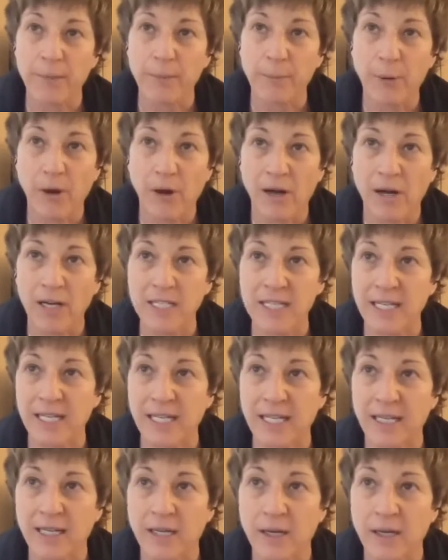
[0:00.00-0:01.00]

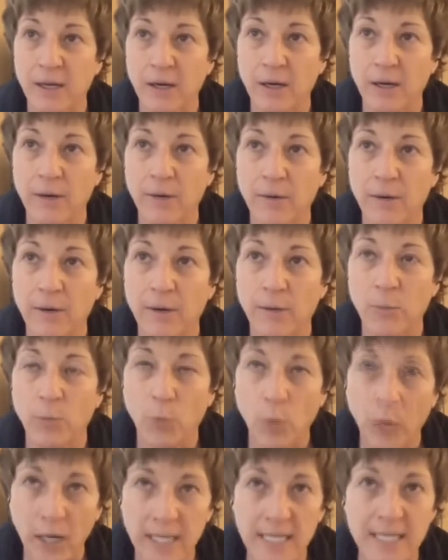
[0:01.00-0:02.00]
pausing
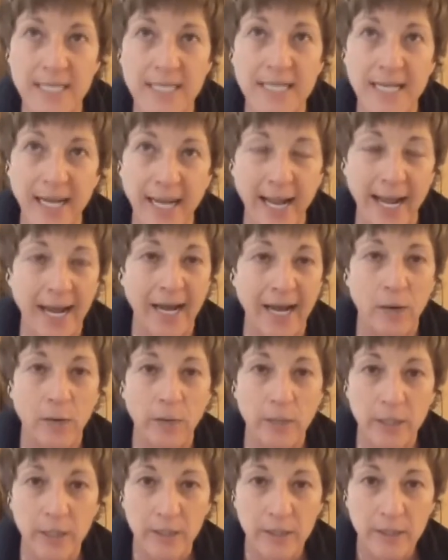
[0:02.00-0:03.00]
once an
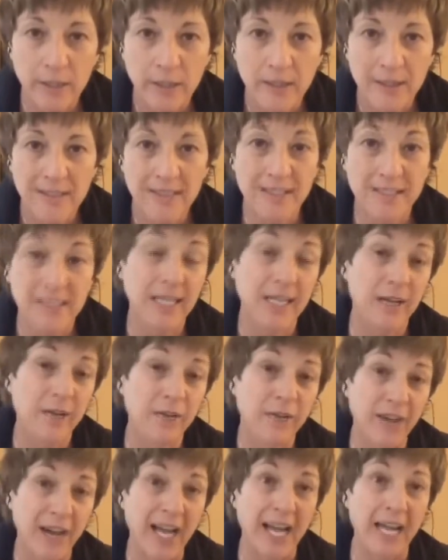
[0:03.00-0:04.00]
hour to take
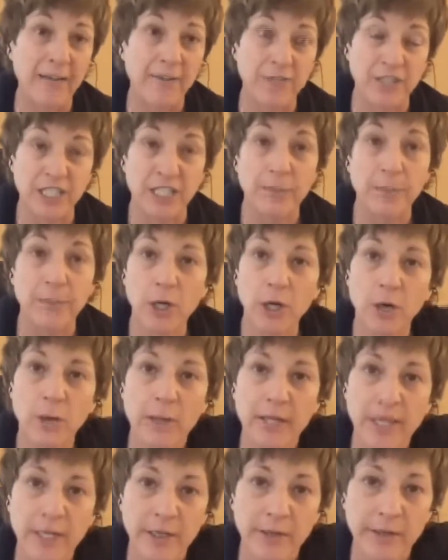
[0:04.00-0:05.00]
5 deep,
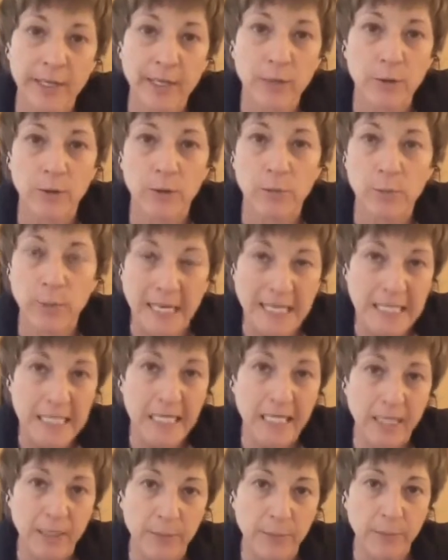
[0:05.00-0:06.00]
coherent or
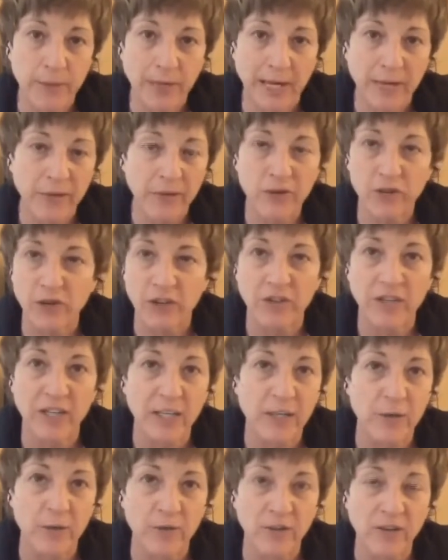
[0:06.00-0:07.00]
resonant breaths, just
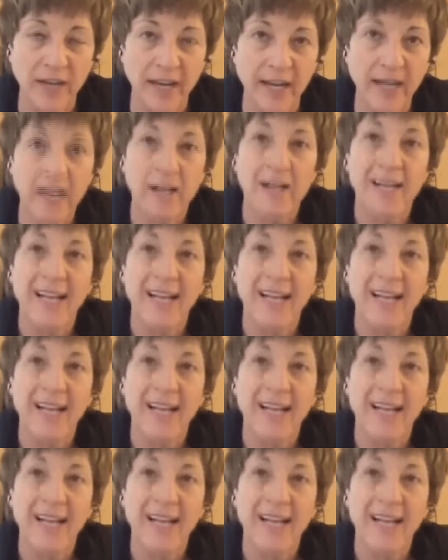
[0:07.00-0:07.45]
like you said,